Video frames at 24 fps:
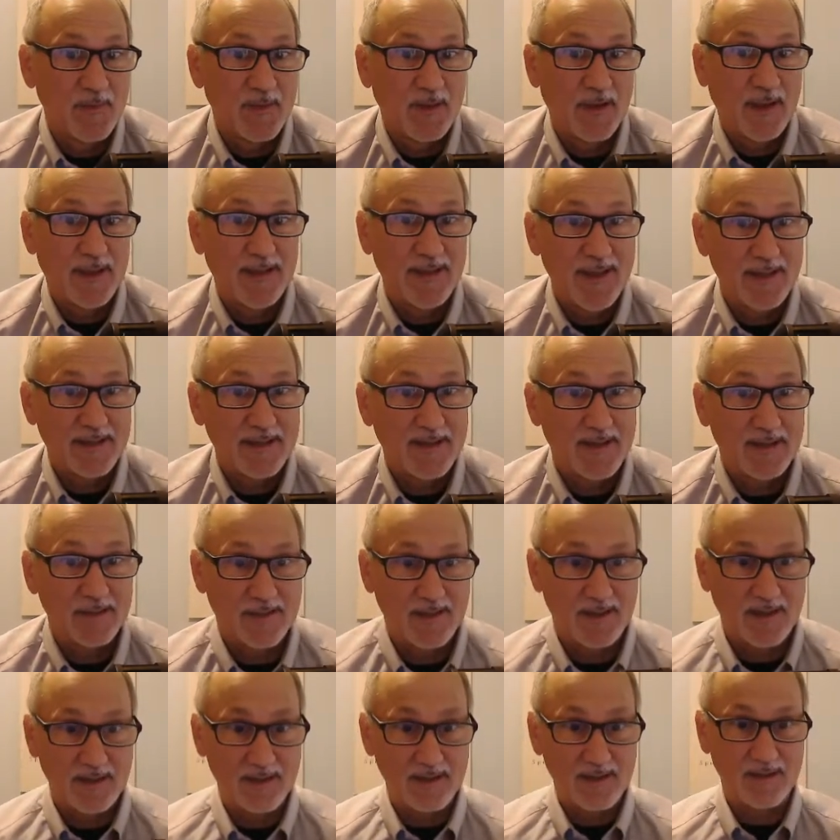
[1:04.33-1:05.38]
And that sounds
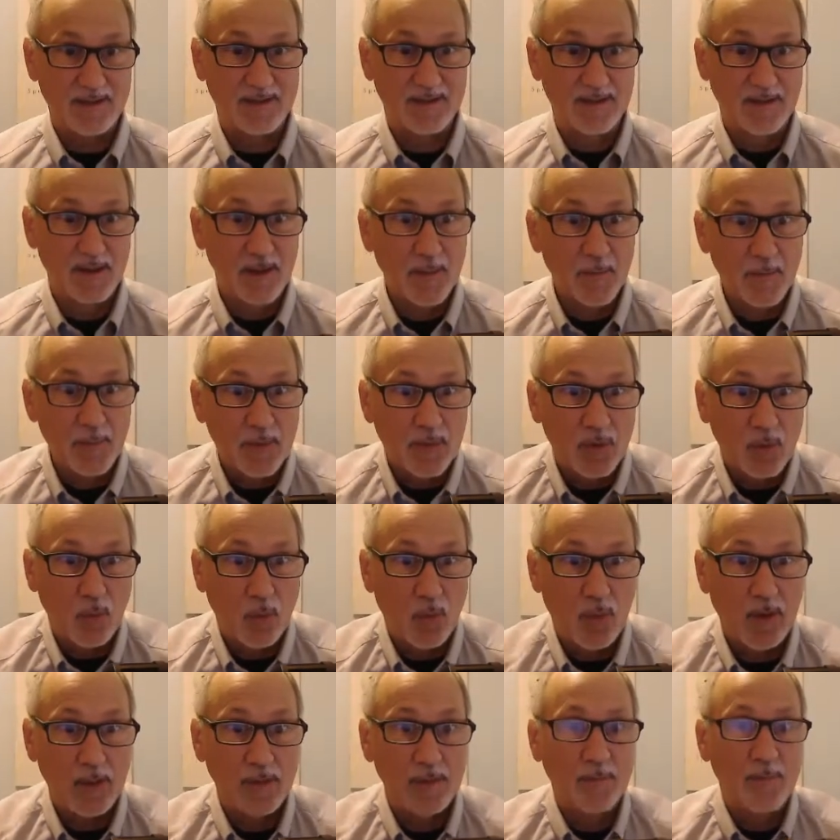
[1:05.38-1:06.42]
like this.
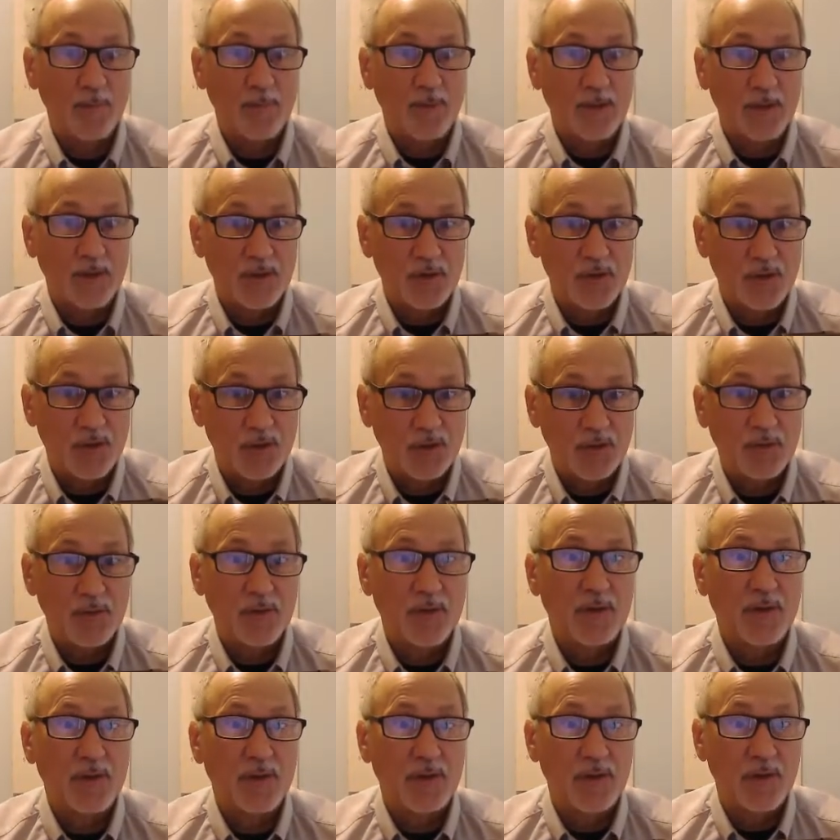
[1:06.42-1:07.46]
1, 2,
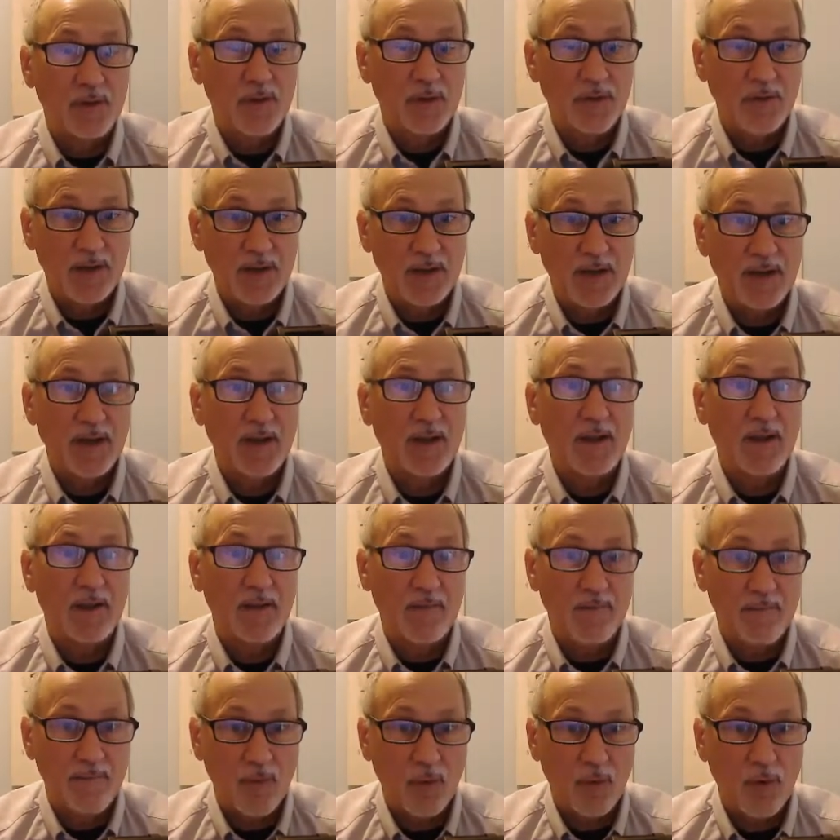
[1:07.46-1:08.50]
3,
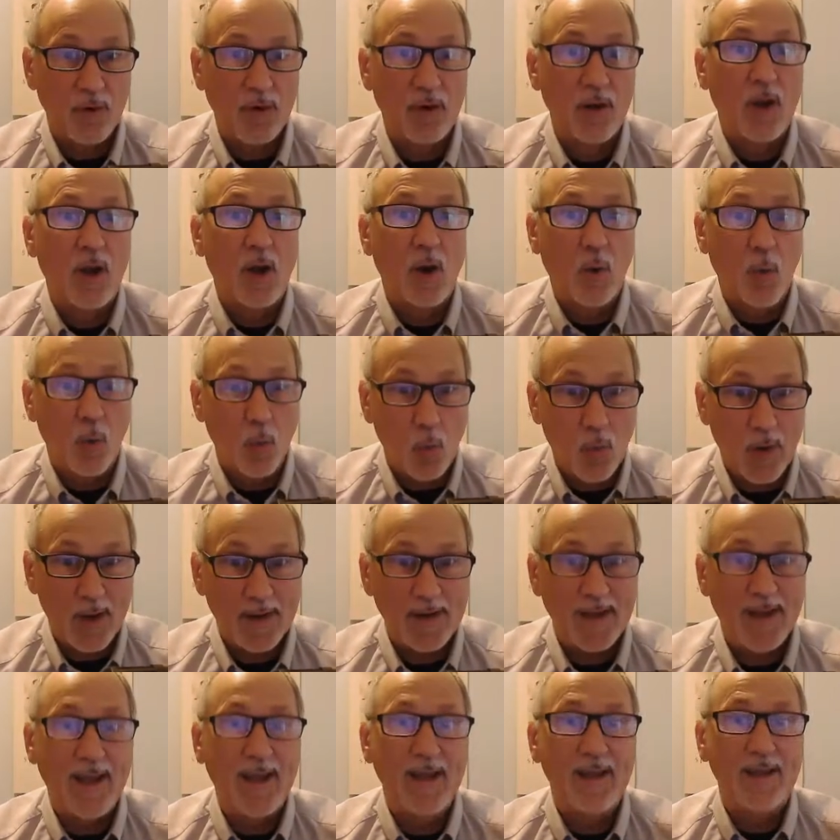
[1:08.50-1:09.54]
4, 1
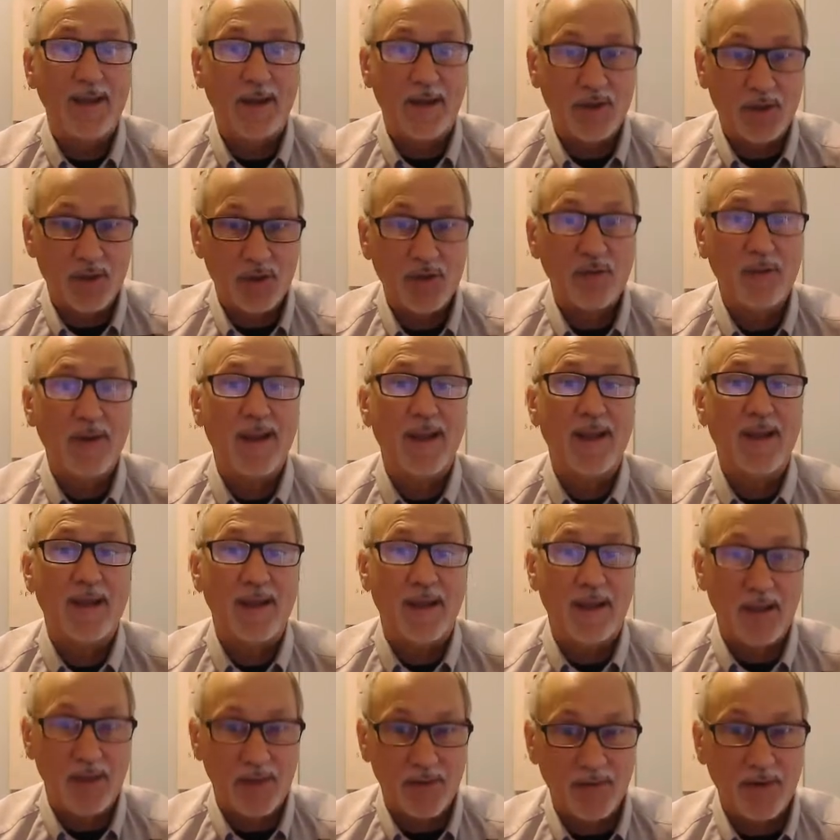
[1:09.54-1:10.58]
and 2 and
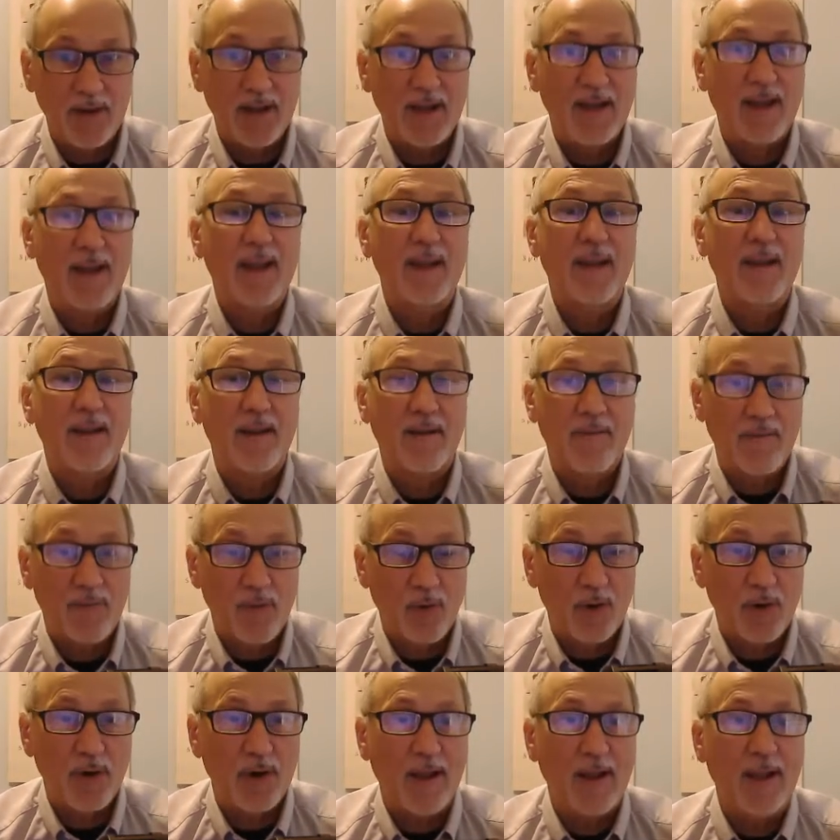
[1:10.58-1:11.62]
3 and
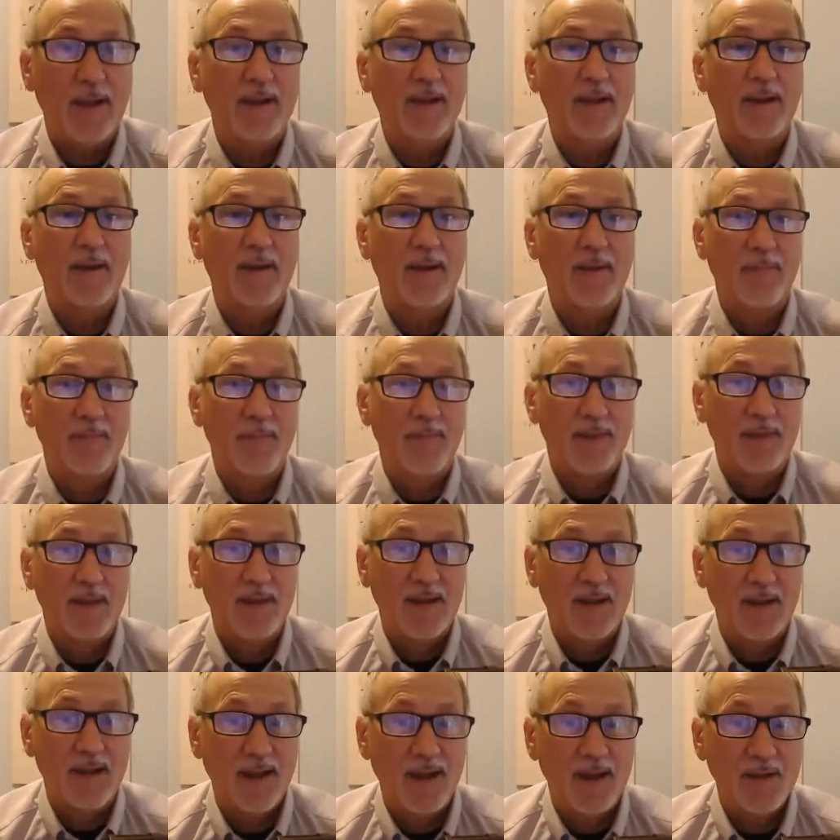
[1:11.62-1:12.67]
4 and.
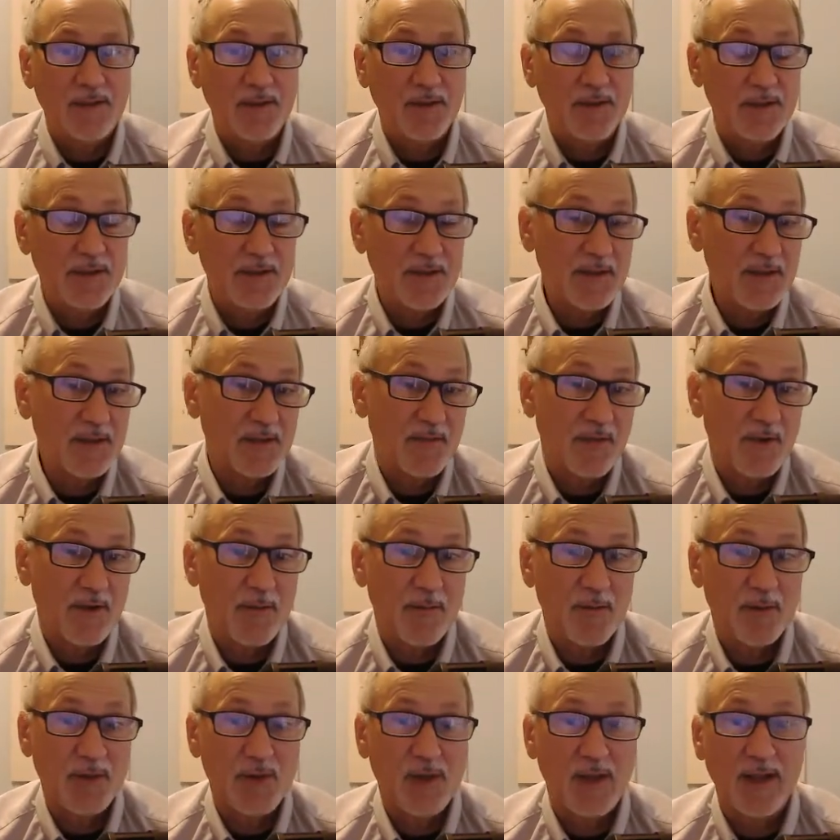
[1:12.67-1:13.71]
As you can see, it's
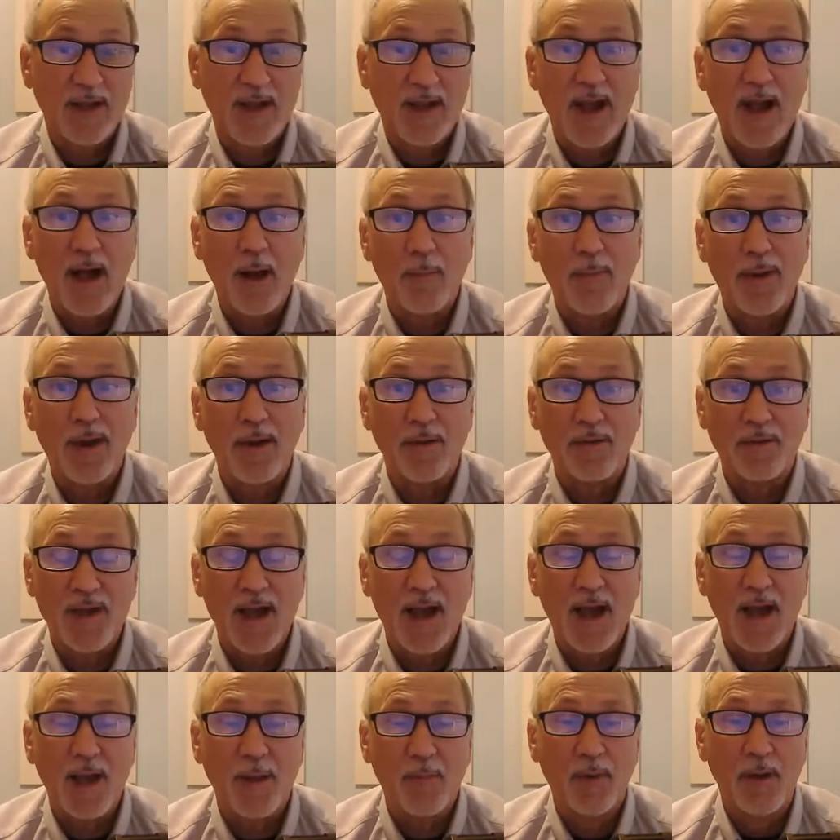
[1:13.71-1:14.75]
very much like compound
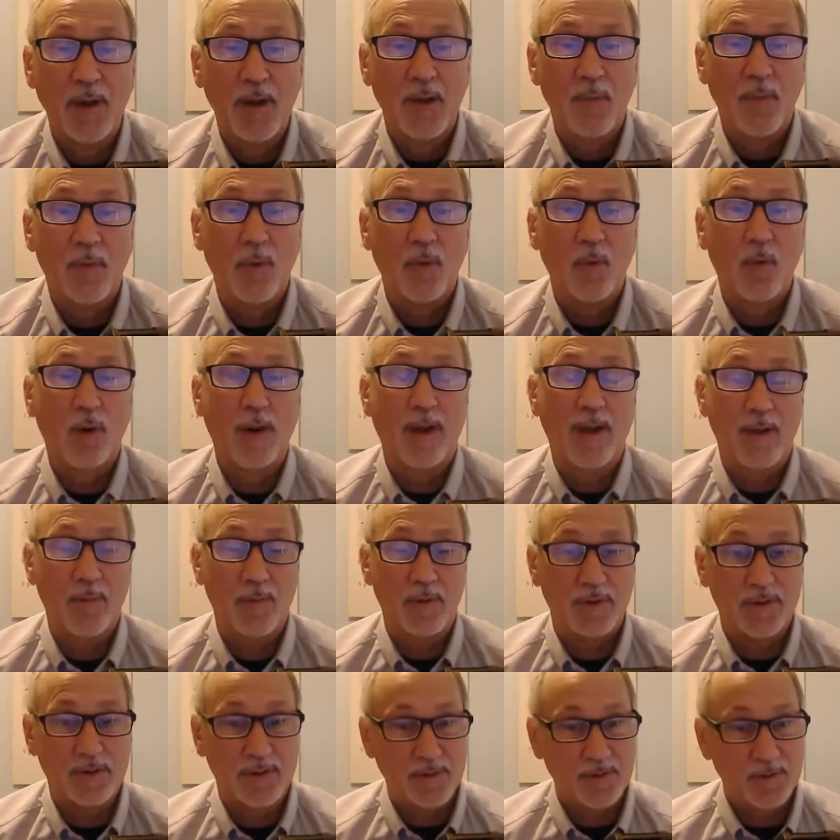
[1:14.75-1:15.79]
time, but we're
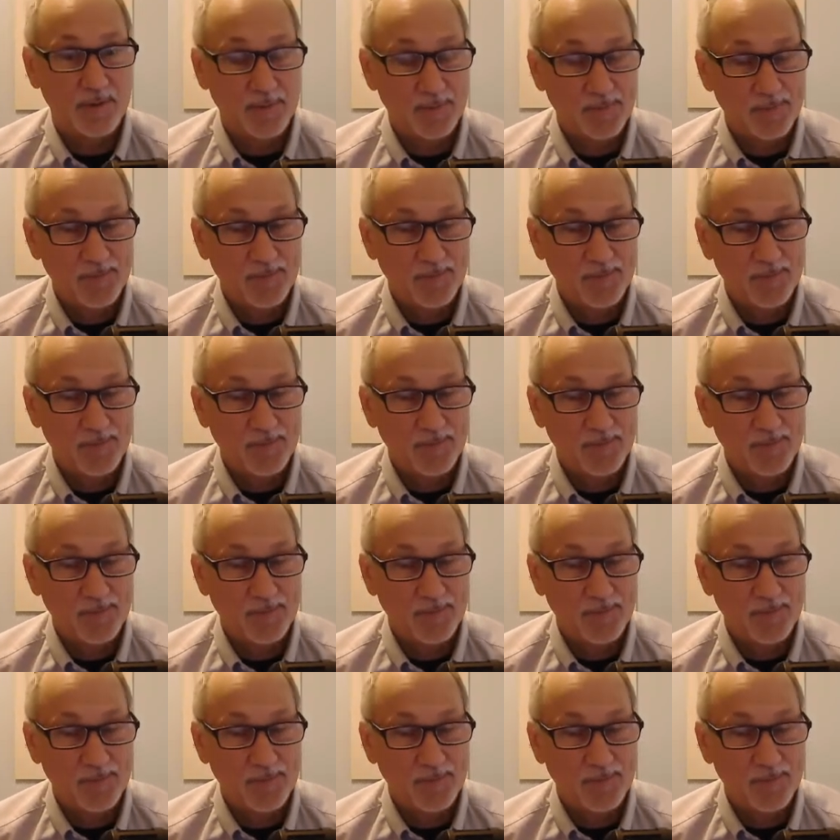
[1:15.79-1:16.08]
able to